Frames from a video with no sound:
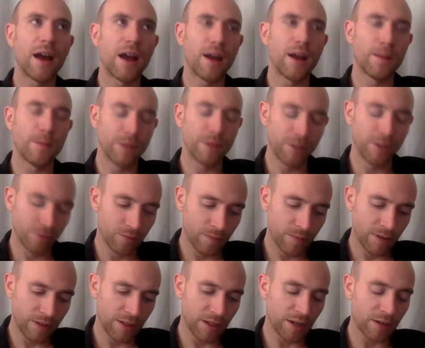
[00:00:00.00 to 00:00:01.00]
I'm a
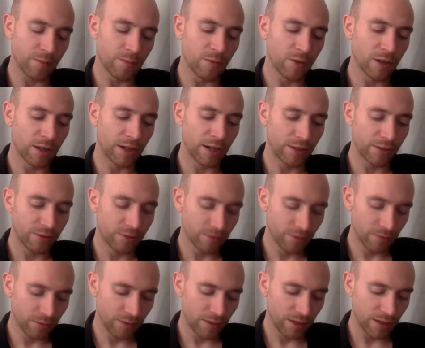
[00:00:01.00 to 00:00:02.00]
human, that I'm working
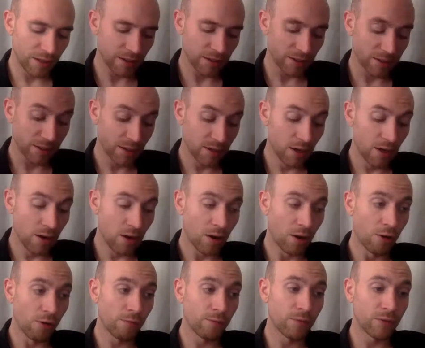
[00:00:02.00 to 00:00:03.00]
through things,
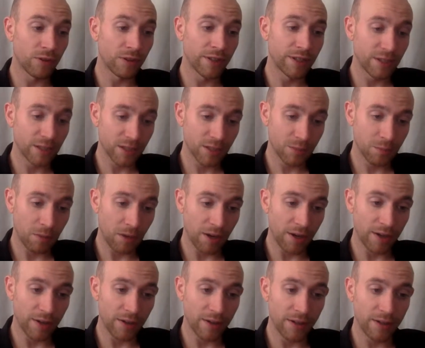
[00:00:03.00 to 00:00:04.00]
hopefully
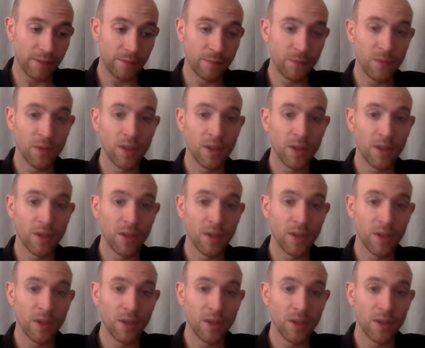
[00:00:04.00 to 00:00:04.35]
inspiring,